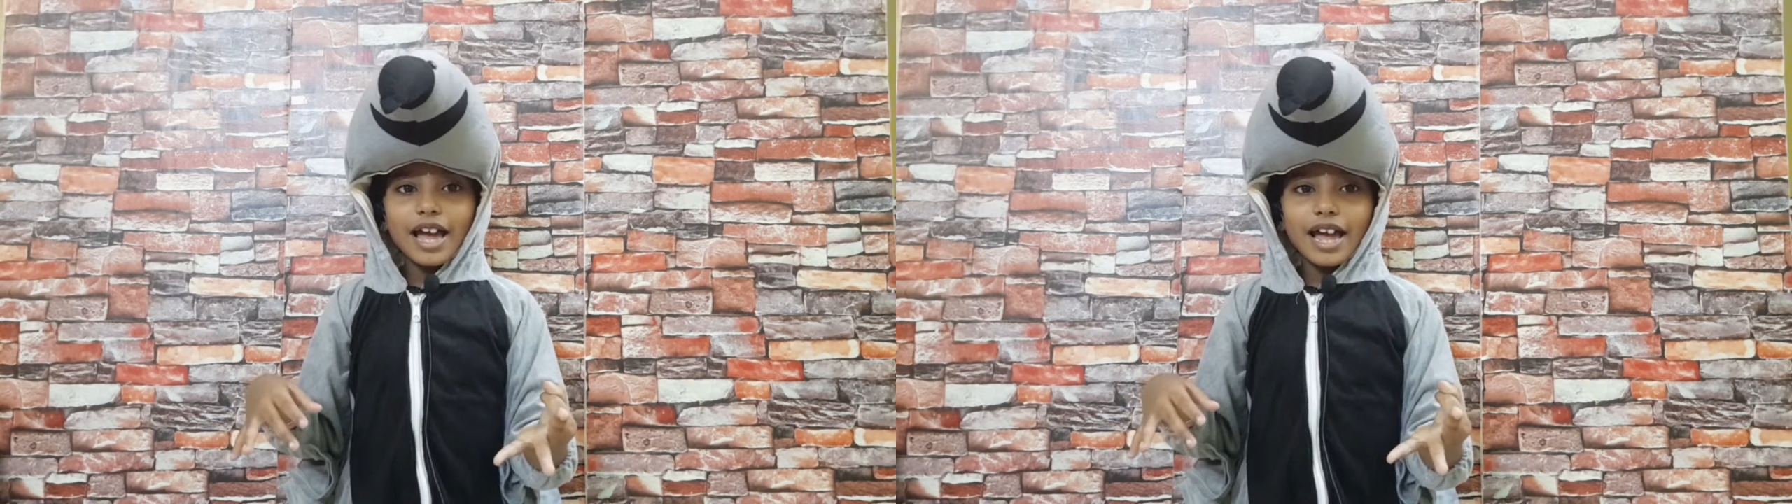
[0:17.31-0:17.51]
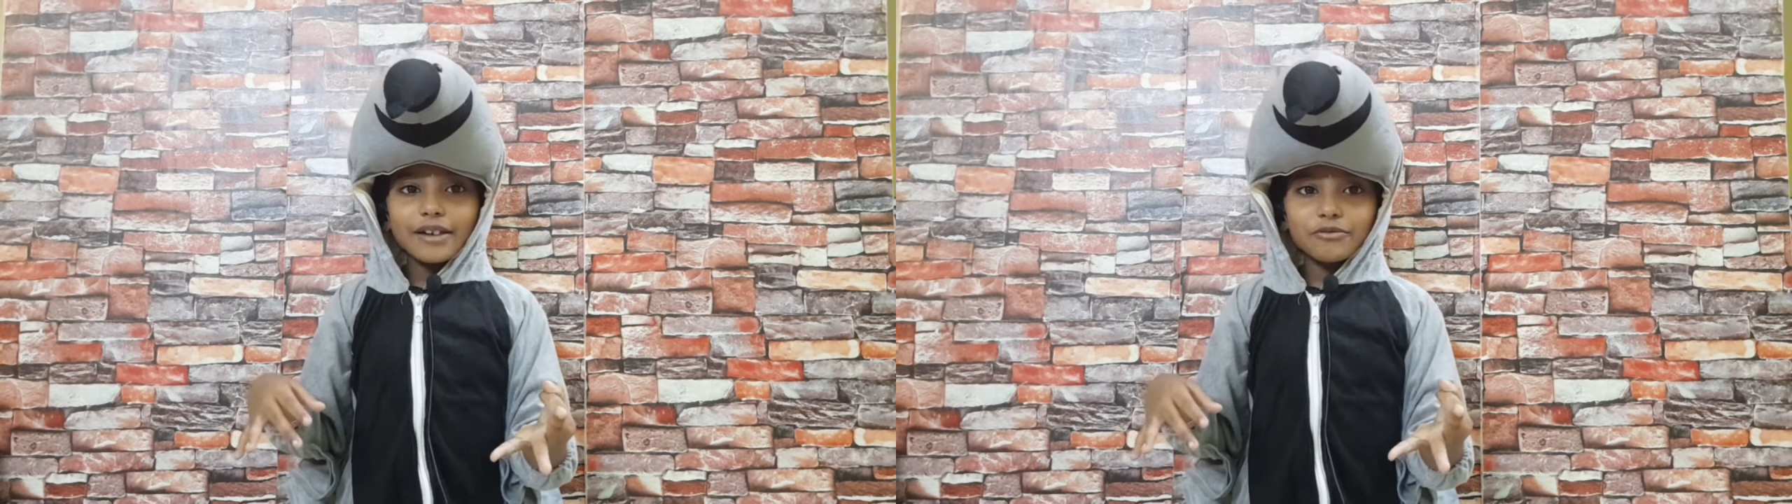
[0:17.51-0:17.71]

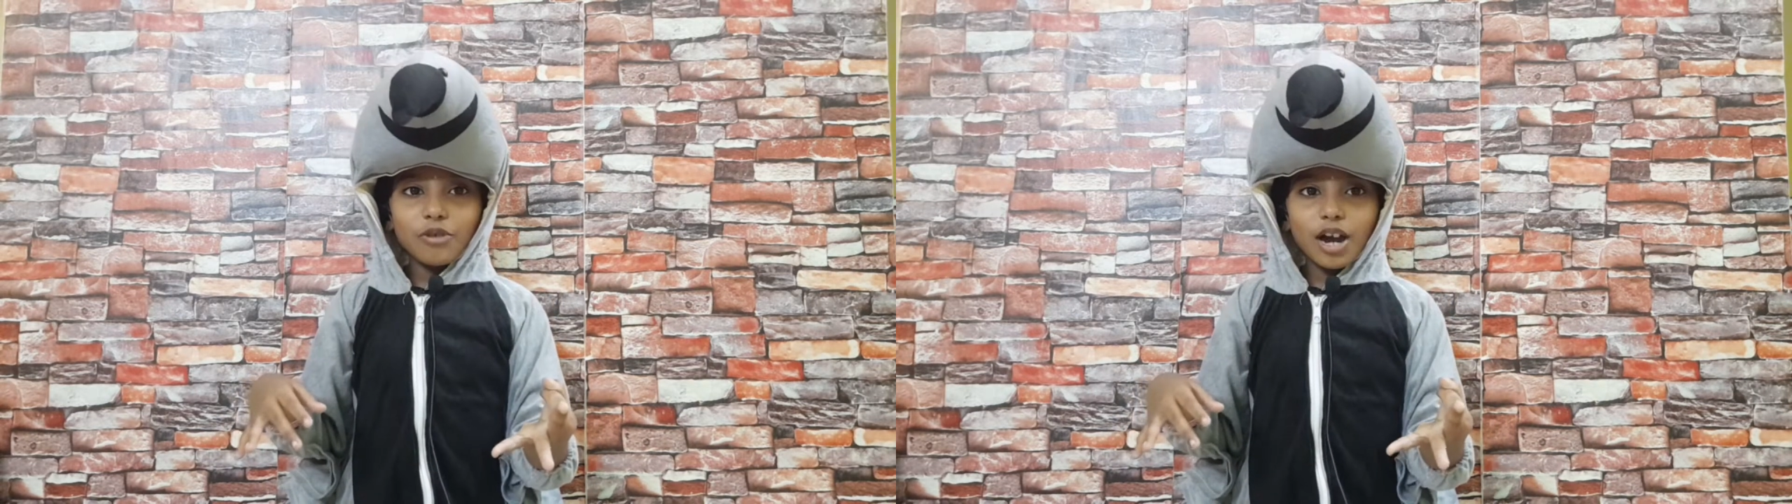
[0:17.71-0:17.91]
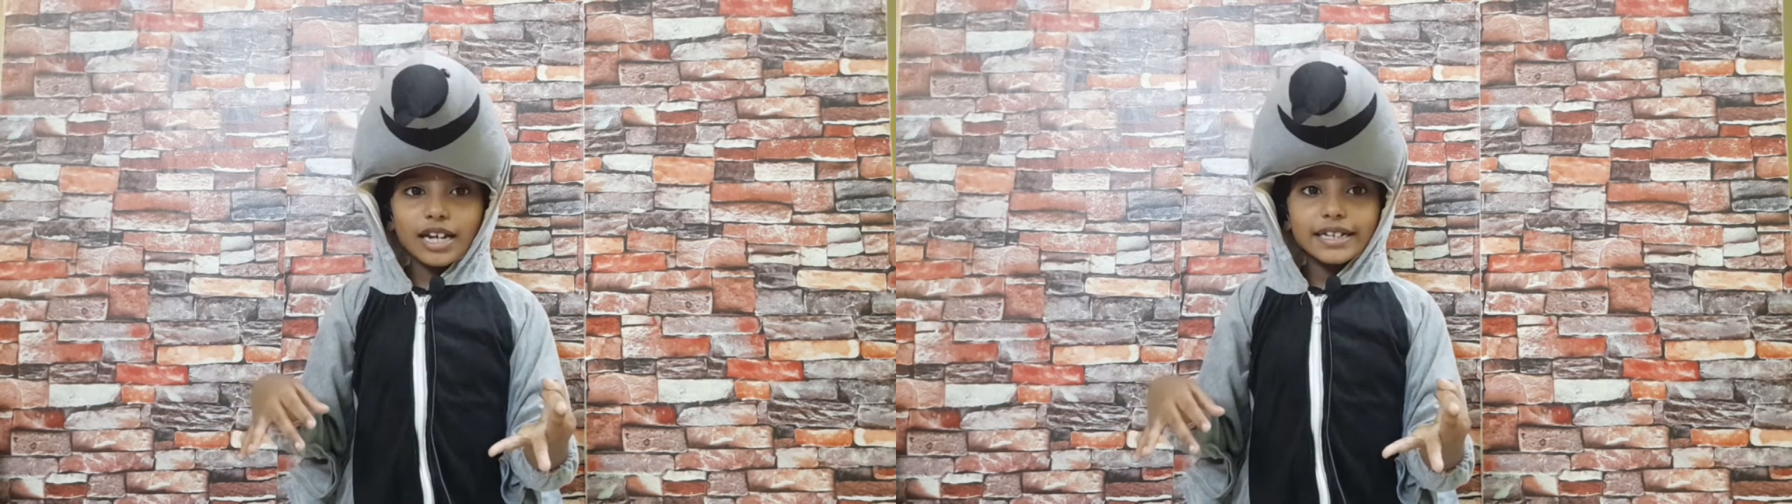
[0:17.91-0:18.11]
and
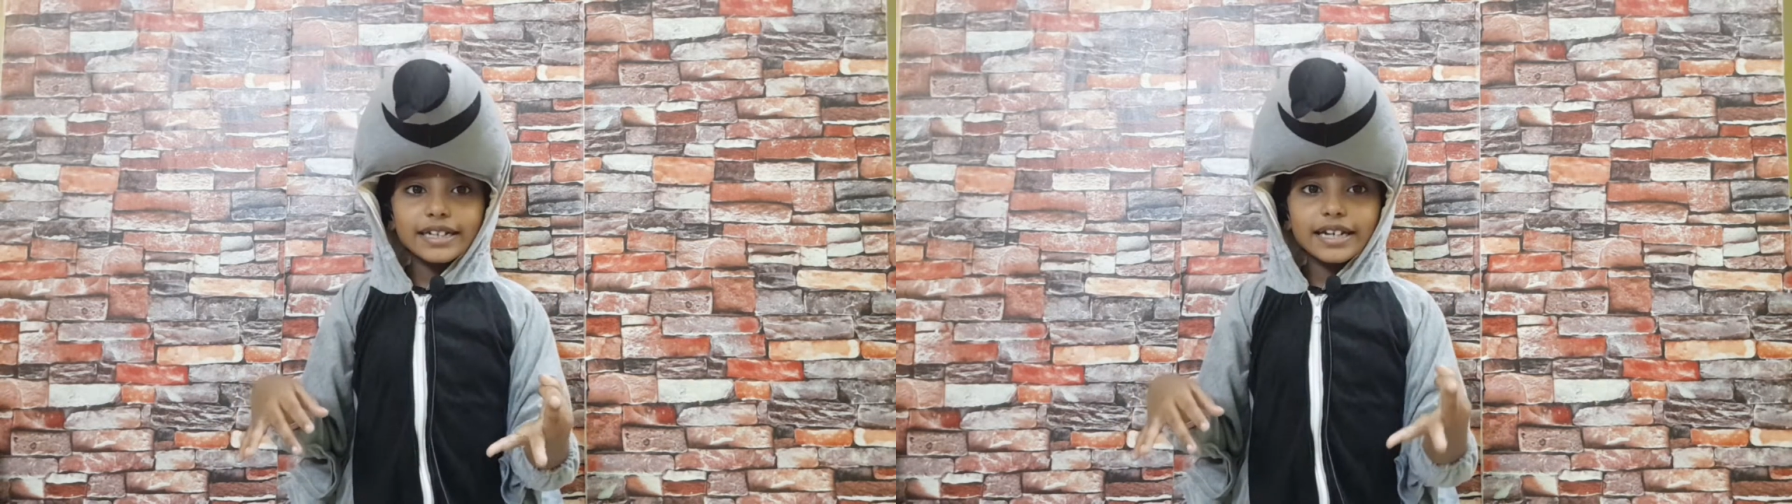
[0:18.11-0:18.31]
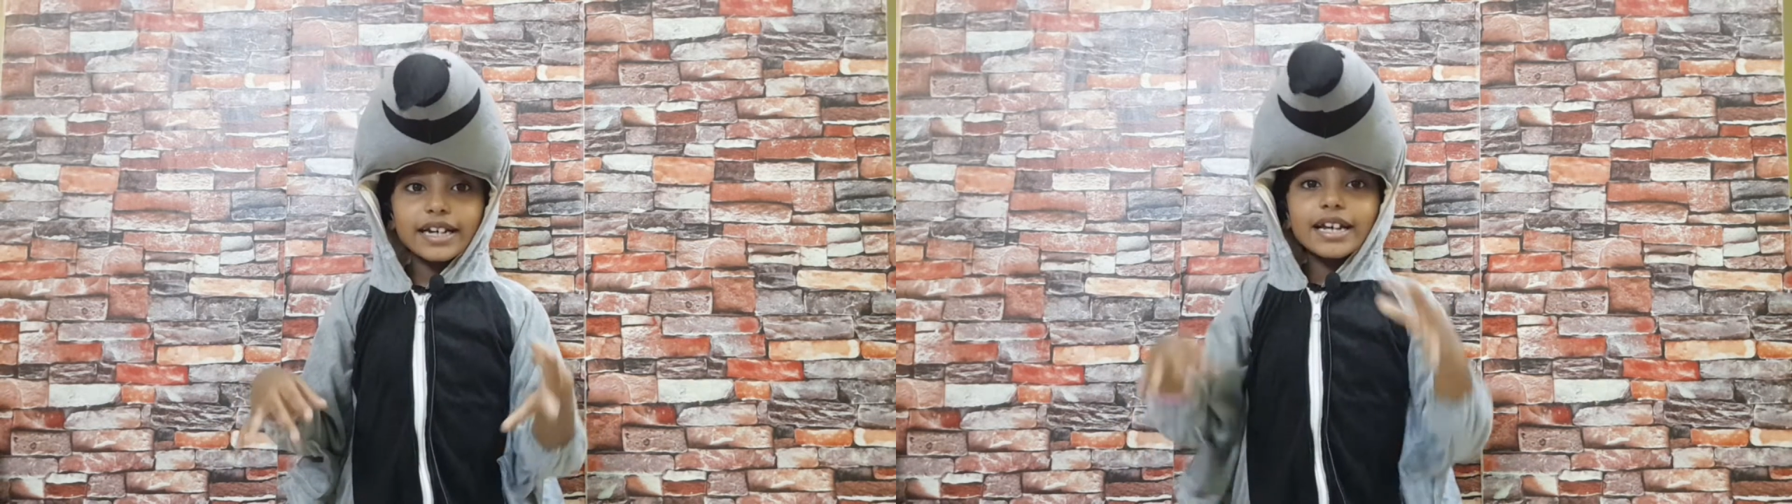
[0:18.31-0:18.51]

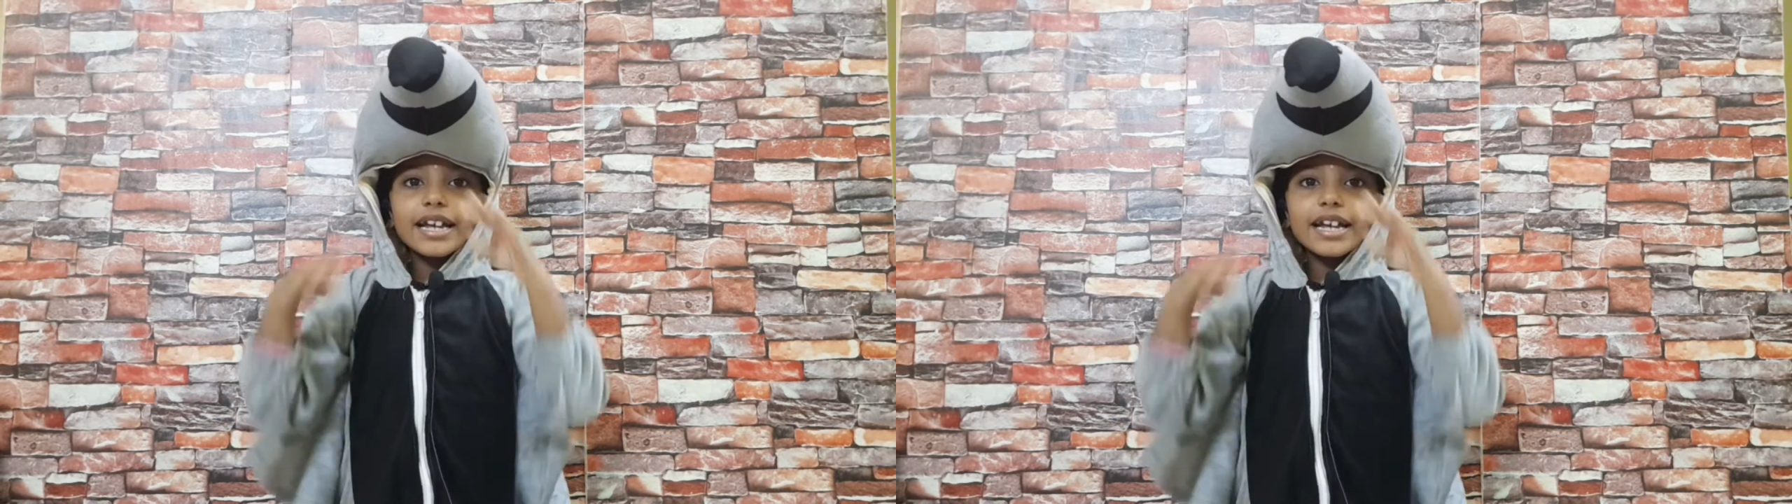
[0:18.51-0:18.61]
white.